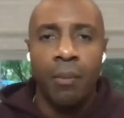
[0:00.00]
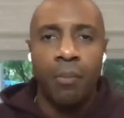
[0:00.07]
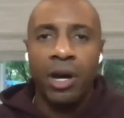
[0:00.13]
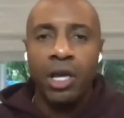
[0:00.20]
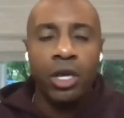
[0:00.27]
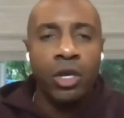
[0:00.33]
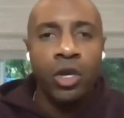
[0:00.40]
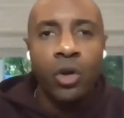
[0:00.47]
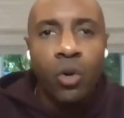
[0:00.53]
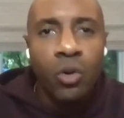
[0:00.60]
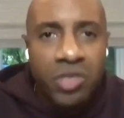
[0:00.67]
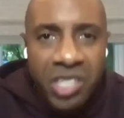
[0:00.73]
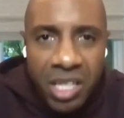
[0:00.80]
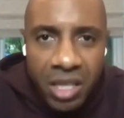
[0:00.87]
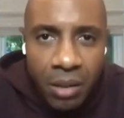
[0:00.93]
But you
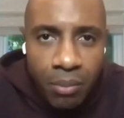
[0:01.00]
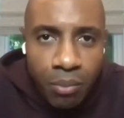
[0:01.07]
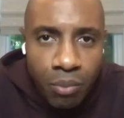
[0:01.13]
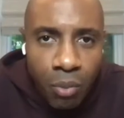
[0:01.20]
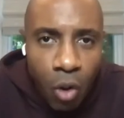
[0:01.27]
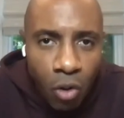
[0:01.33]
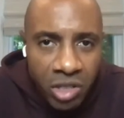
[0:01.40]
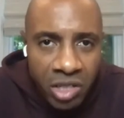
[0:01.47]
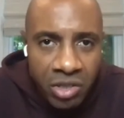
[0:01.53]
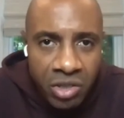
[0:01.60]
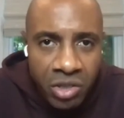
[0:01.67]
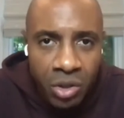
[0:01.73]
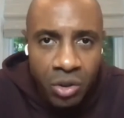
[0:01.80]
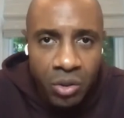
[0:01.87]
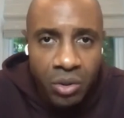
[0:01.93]
don't see the
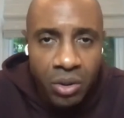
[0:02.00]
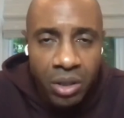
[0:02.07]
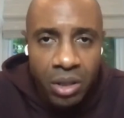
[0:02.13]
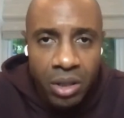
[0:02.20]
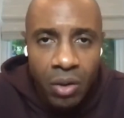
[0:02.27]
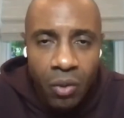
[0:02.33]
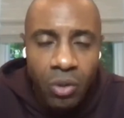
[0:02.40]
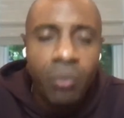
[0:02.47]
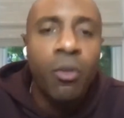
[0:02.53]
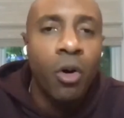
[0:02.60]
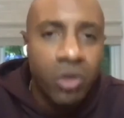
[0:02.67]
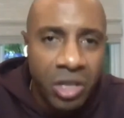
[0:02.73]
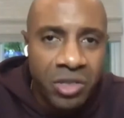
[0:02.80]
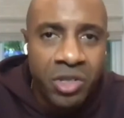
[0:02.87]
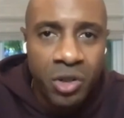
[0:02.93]
multitude.
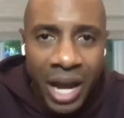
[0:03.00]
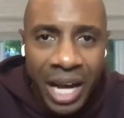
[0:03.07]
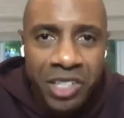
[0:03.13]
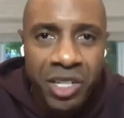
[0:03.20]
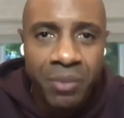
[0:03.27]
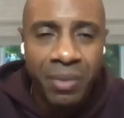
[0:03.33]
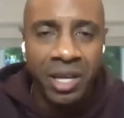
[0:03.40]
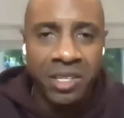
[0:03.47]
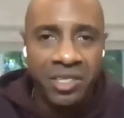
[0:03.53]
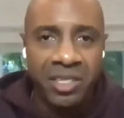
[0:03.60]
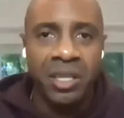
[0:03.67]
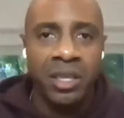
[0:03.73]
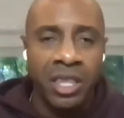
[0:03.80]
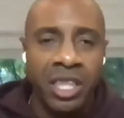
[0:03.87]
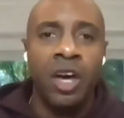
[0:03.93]
Multitude actually
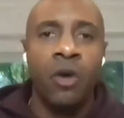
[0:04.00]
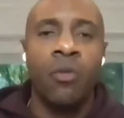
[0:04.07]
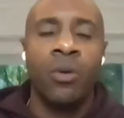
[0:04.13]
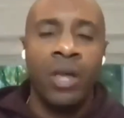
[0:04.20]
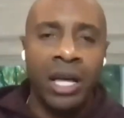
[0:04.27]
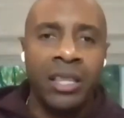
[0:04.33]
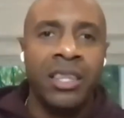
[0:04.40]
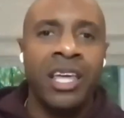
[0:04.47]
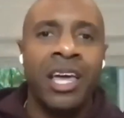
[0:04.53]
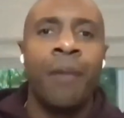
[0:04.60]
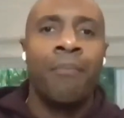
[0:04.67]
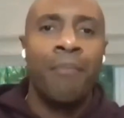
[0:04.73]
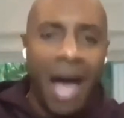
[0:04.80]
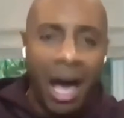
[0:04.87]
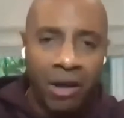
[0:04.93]
means the like the
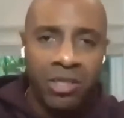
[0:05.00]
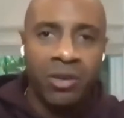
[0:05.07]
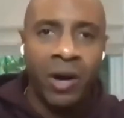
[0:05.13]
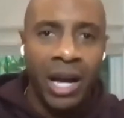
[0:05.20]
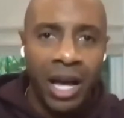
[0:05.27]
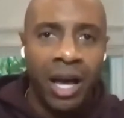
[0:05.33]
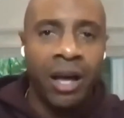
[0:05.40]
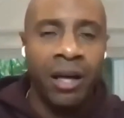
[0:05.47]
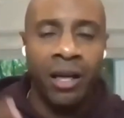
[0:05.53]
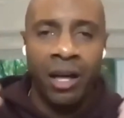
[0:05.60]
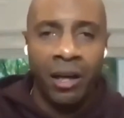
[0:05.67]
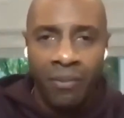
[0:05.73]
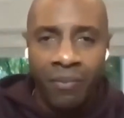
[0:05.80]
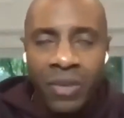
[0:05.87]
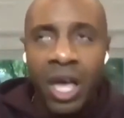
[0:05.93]
amount, right? A,
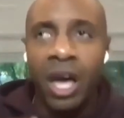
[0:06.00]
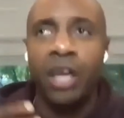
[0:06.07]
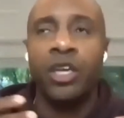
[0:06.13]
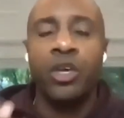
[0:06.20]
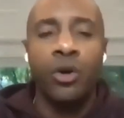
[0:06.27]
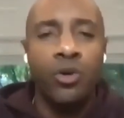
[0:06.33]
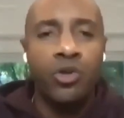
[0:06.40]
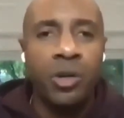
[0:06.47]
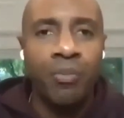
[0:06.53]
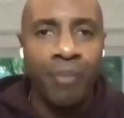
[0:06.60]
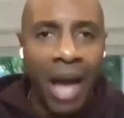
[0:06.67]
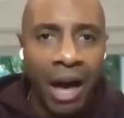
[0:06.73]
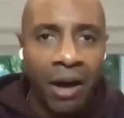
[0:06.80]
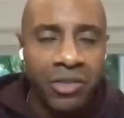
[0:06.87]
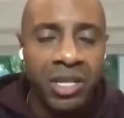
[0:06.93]
a, a huge
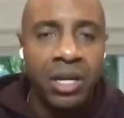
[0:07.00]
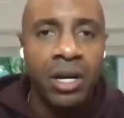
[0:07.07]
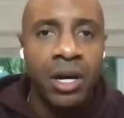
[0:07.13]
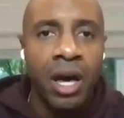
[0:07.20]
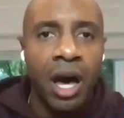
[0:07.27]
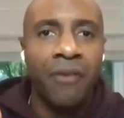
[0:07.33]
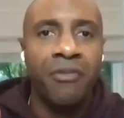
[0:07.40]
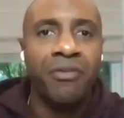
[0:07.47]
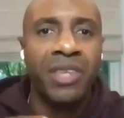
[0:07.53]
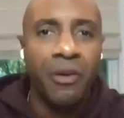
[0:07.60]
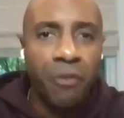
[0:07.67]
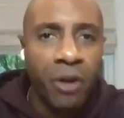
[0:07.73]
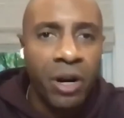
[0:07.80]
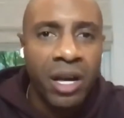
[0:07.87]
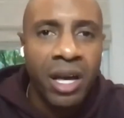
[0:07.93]
amount of
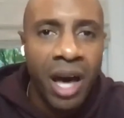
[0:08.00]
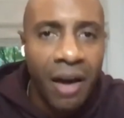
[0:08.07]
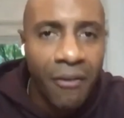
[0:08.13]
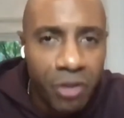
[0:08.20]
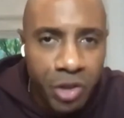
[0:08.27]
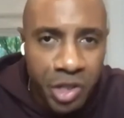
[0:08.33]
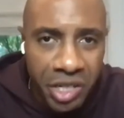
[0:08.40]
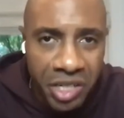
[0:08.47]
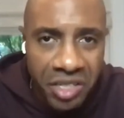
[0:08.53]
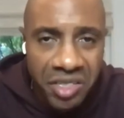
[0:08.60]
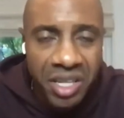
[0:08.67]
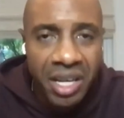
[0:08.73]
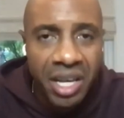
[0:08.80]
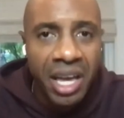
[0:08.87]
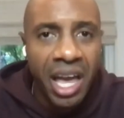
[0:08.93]
different
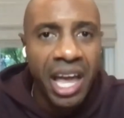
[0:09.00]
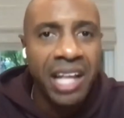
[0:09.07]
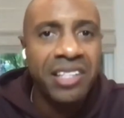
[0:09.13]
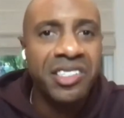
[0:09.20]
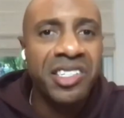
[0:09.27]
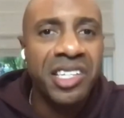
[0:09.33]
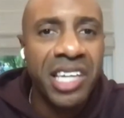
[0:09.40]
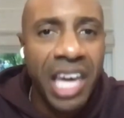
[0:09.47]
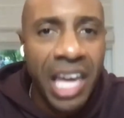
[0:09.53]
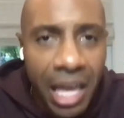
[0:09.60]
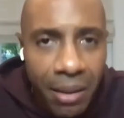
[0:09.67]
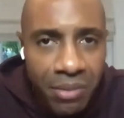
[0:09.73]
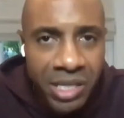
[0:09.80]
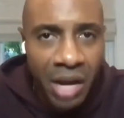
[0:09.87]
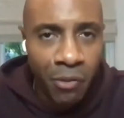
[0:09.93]
coverages and
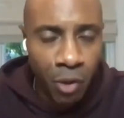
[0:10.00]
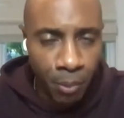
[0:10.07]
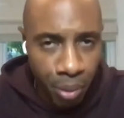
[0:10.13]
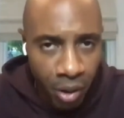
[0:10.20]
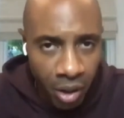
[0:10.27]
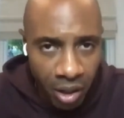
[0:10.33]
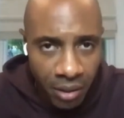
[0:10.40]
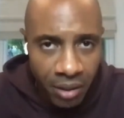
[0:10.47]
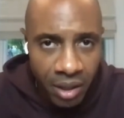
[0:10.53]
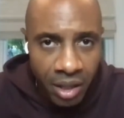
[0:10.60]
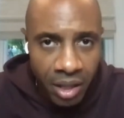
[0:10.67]
schemes that were put